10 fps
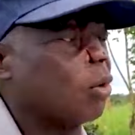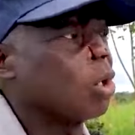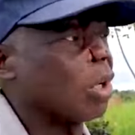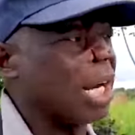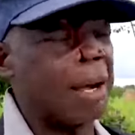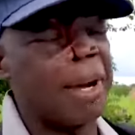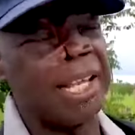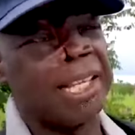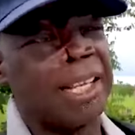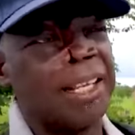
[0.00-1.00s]
you go to
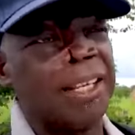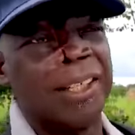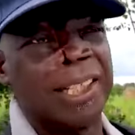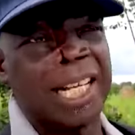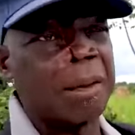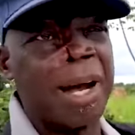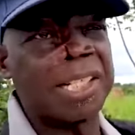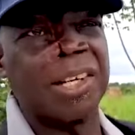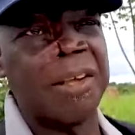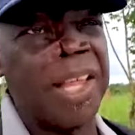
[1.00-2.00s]
Karamai, there's a
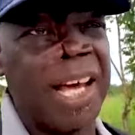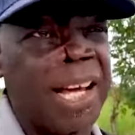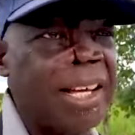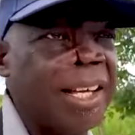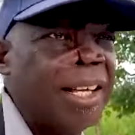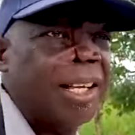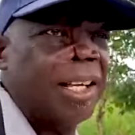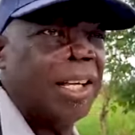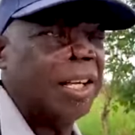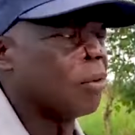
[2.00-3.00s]
mass grave there.
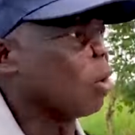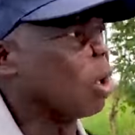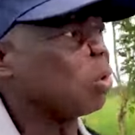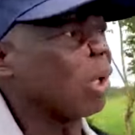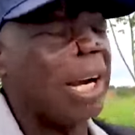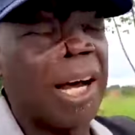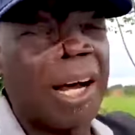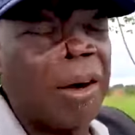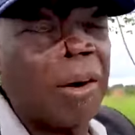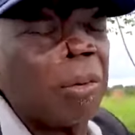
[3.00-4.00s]
If you go to
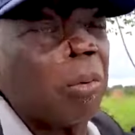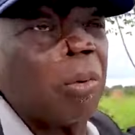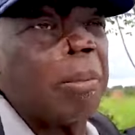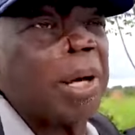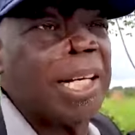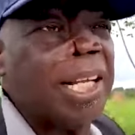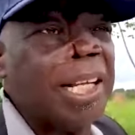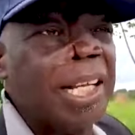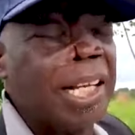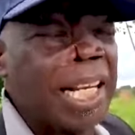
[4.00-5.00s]
Ngombarde,
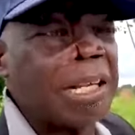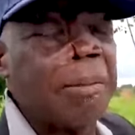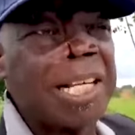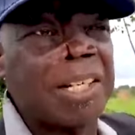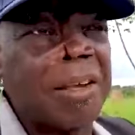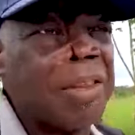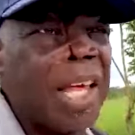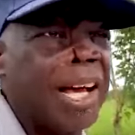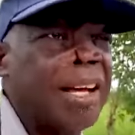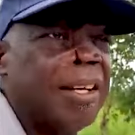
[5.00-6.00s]
there's a mass grave
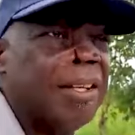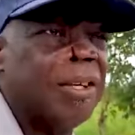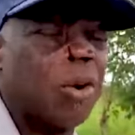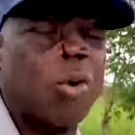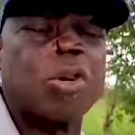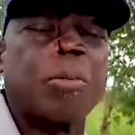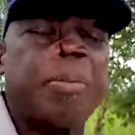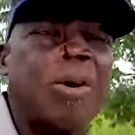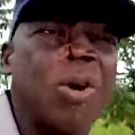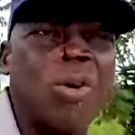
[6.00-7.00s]
there. Go to
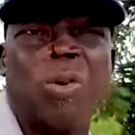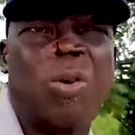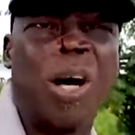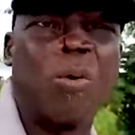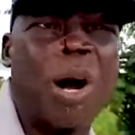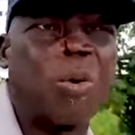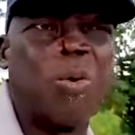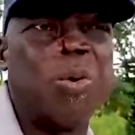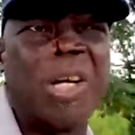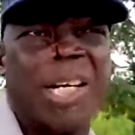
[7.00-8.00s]
Badono and
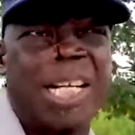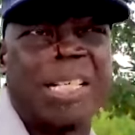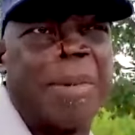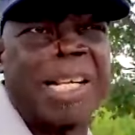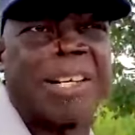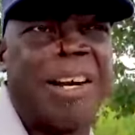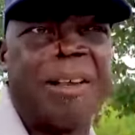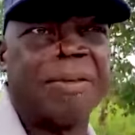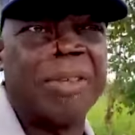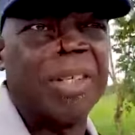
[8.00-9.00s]
Ngwaku, there's a mass
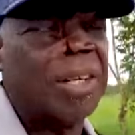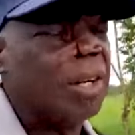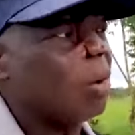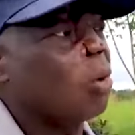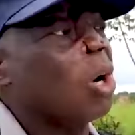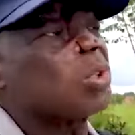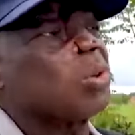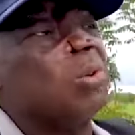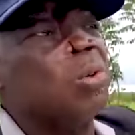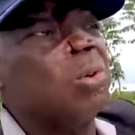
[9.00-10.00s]
grave. Go to